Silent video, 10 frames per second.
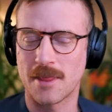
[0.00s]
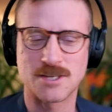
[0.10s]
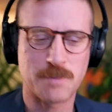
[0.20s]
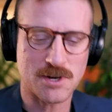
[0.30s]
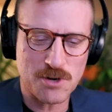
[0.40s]

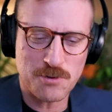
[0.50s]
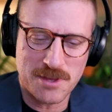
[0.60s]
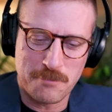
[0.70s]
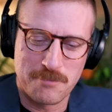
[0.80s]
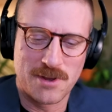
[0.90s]
especially
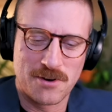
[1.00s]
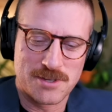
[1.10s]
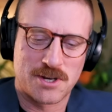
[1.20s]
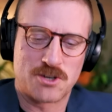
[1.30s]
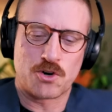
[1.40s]
with
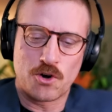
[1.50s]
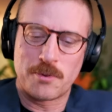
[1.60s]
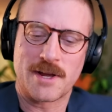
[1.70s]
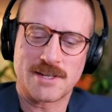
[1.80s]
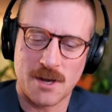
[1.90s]
these control
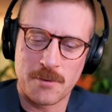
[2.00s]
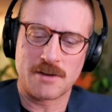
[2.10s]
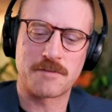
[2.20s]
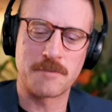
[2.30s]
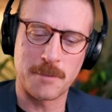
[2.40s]
blades coming
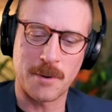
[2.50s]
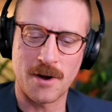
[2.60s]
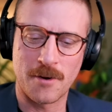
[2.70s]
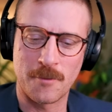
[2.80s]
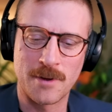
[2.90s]
in from the
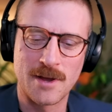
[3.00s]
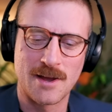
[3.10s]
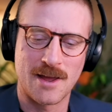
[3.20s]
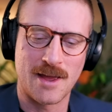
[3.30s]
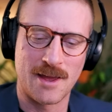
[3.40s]
bottom
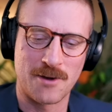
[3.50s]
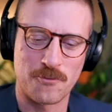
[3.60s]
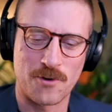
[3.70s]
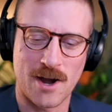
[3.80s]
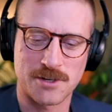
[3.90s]
and
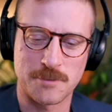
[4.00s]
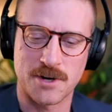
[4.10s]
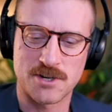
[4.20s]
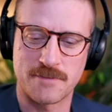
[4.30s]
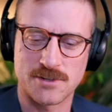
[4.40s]
reactor
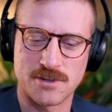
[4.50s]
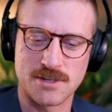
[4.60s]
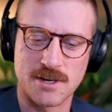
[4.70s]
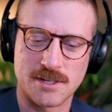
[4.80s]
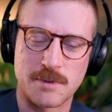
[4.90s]
pressure vessels
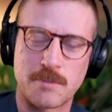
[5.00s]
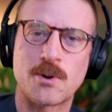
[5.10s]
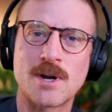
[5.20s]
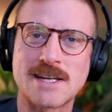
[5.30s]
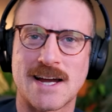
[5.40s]
needing to be
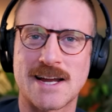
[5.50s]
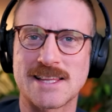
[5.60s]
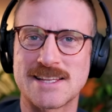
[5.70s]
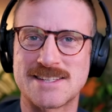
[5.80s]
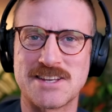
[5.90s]
pretty
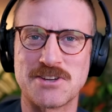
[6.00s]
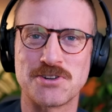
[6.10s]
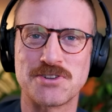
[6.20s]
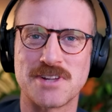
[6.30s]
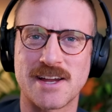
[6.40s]
tightly
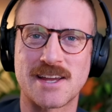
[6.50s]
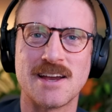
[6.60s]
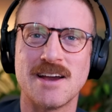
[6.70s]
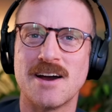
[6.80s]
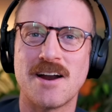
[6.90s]
sealed, like,
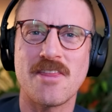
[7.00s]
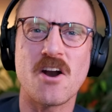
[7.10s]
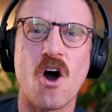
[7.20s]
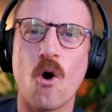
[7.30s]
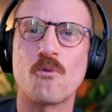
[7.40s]
are
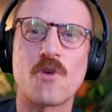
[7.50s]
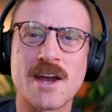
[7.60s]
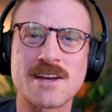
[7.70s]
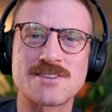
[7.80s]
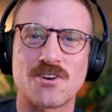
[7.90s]
there
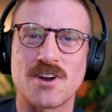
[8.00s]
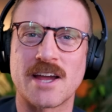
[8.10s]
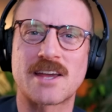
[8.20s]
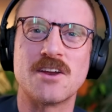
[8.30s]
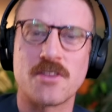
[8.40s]
O-rings or
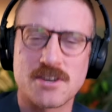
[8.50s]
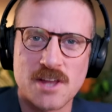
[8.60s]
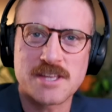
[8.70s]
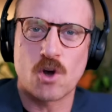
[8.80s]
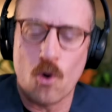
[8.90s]
there's
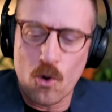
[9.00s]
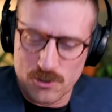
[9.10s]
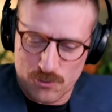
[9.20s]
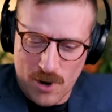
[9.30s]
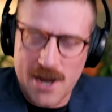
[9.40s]
all these
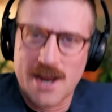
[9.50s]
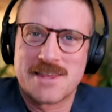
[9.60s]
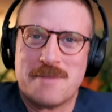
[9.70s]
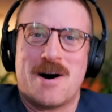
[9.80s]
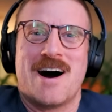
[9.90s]
holes right
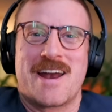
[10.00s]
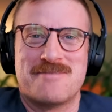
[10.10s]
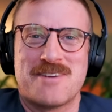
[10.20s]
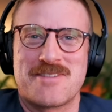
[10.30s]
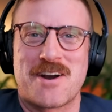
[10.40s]
in the
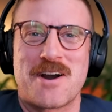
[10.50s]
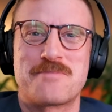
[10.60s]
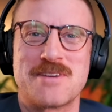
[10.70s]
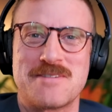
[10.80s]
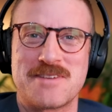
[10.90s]
bottom of the
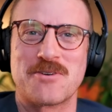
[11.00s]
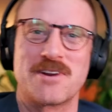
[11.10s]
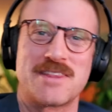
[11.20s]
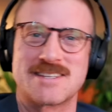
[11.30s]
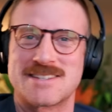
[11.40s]
RPV where these